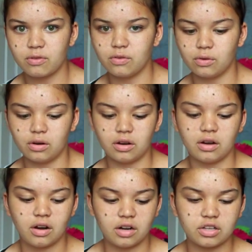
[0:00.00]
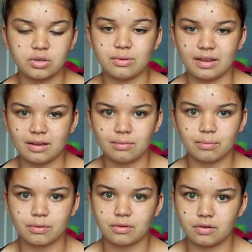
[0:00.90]
before you damp
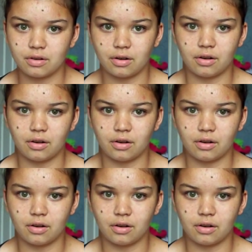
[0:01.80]
your